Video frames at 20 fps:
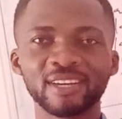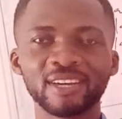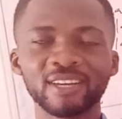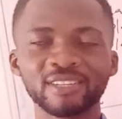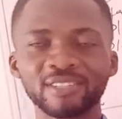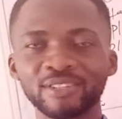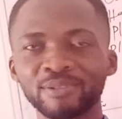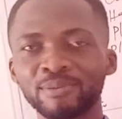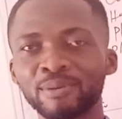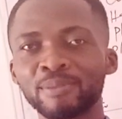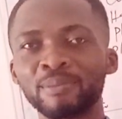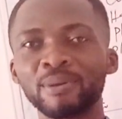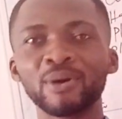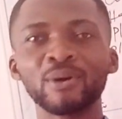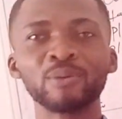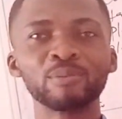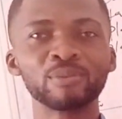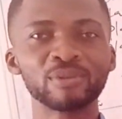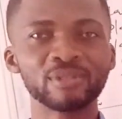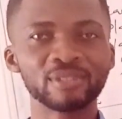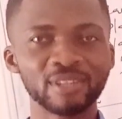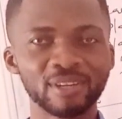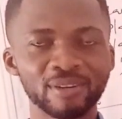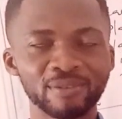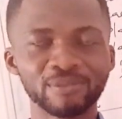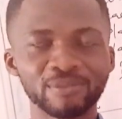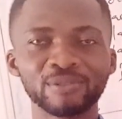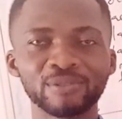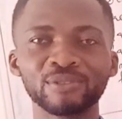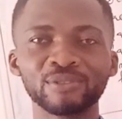I still remember my humble
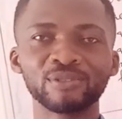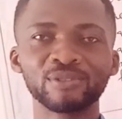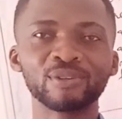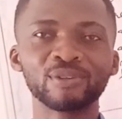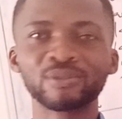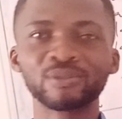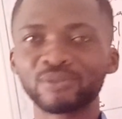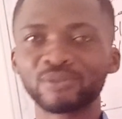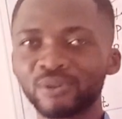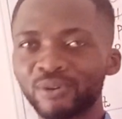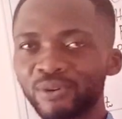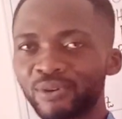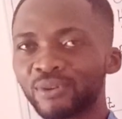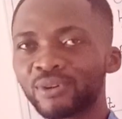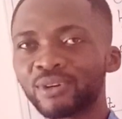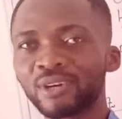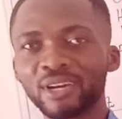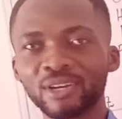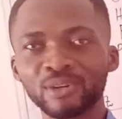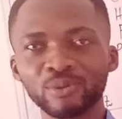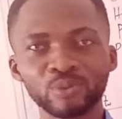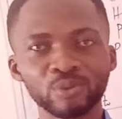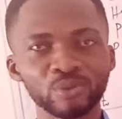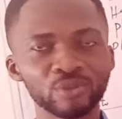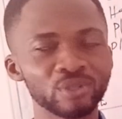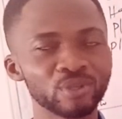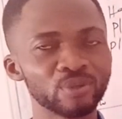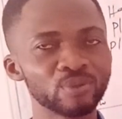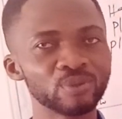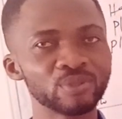self, Dr.
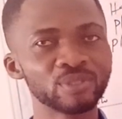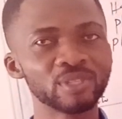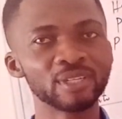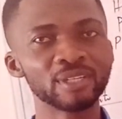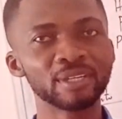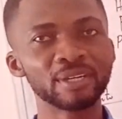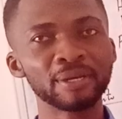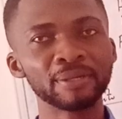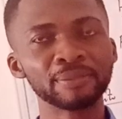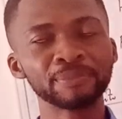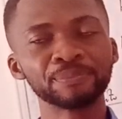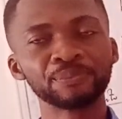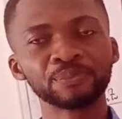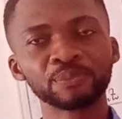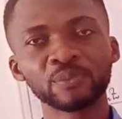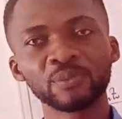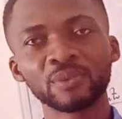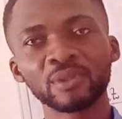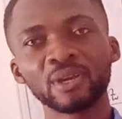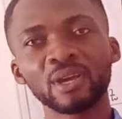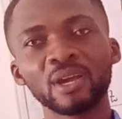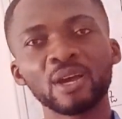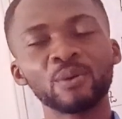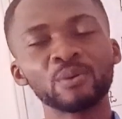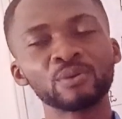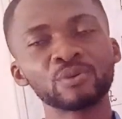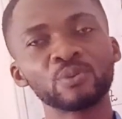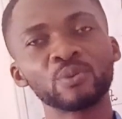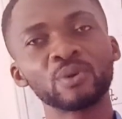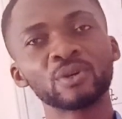Ankujo Nuchenna. I
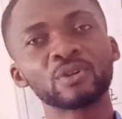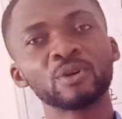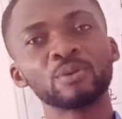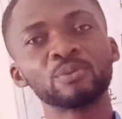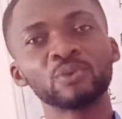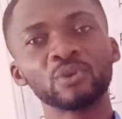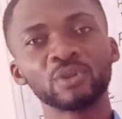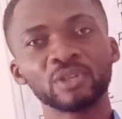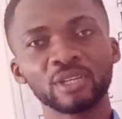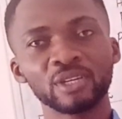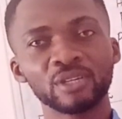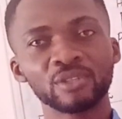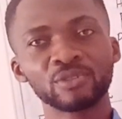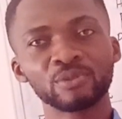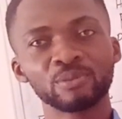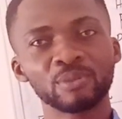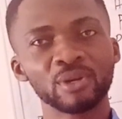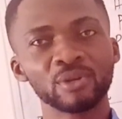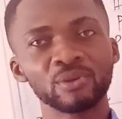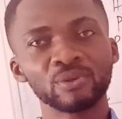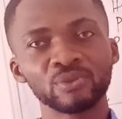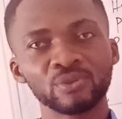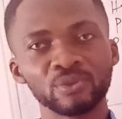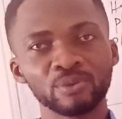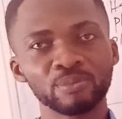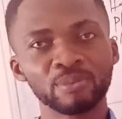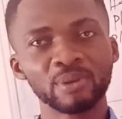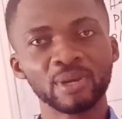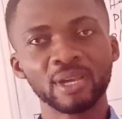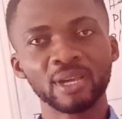want to welcome you again to my
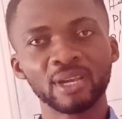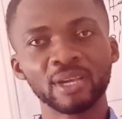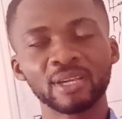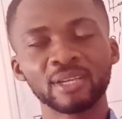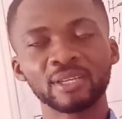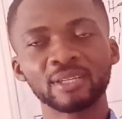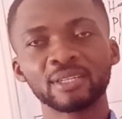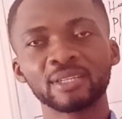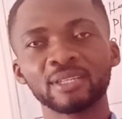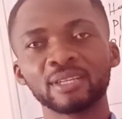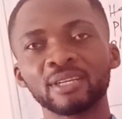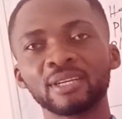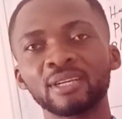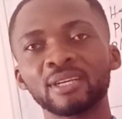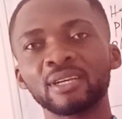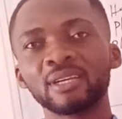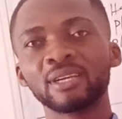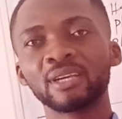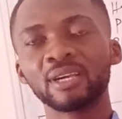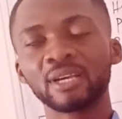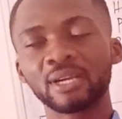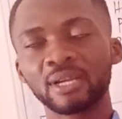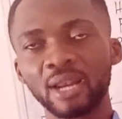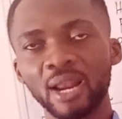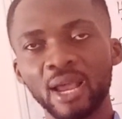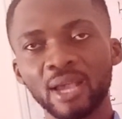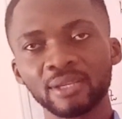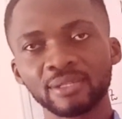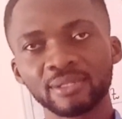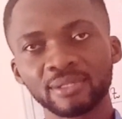YouTube
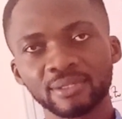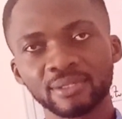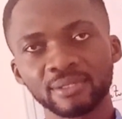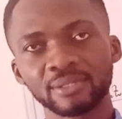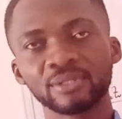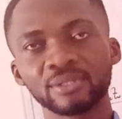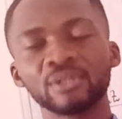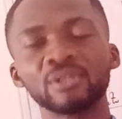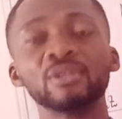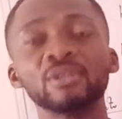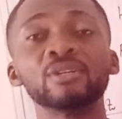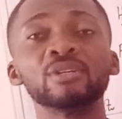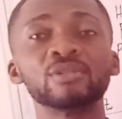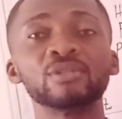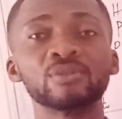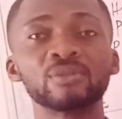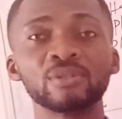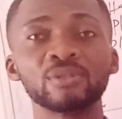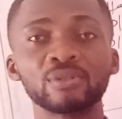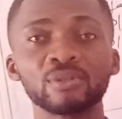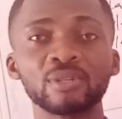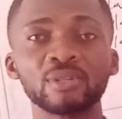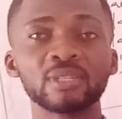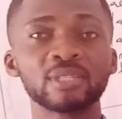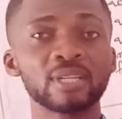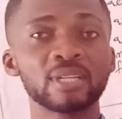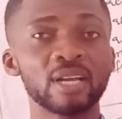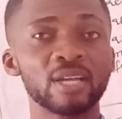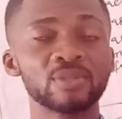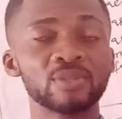class. So in today's
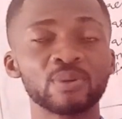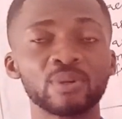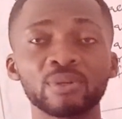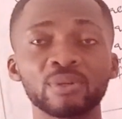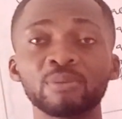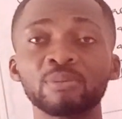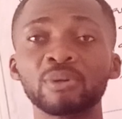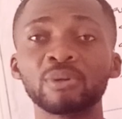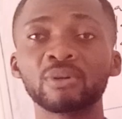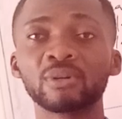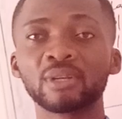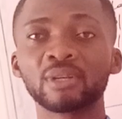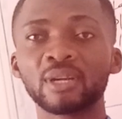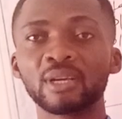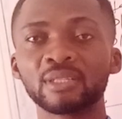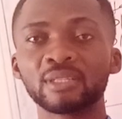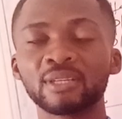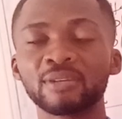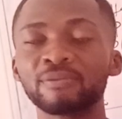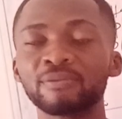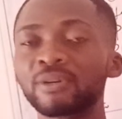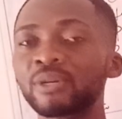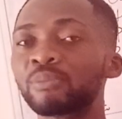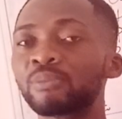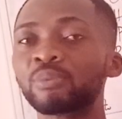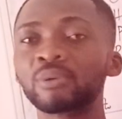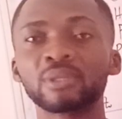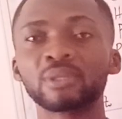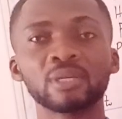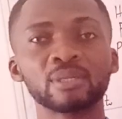class, we're going to be looking at a very
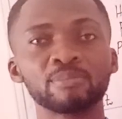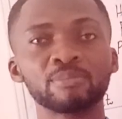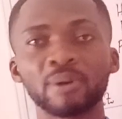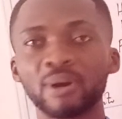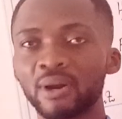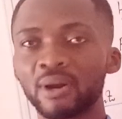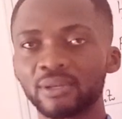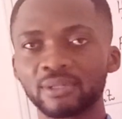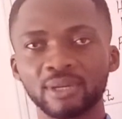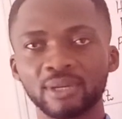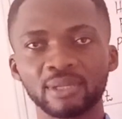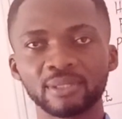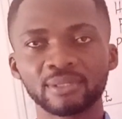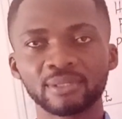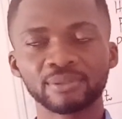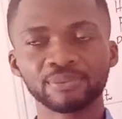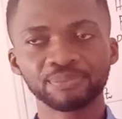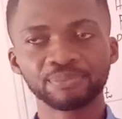important parasite.